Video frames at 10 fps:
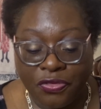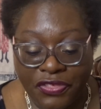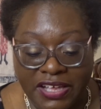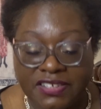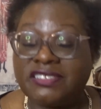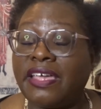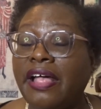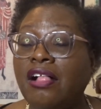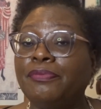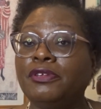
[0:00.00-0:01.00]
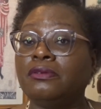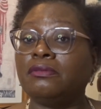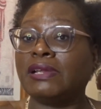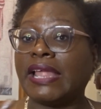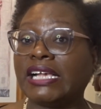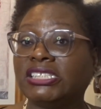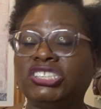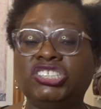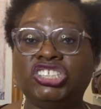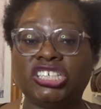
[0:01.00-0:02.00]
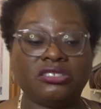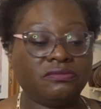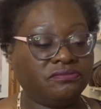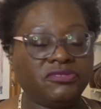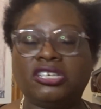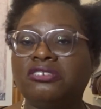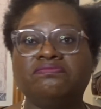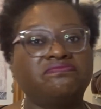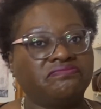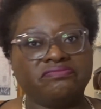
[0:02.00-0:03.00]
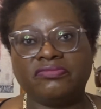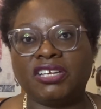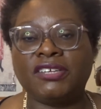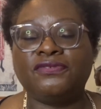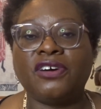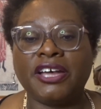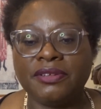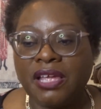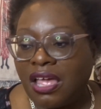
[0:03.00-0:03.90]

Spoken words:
things to help you relax and chill. So that's fine.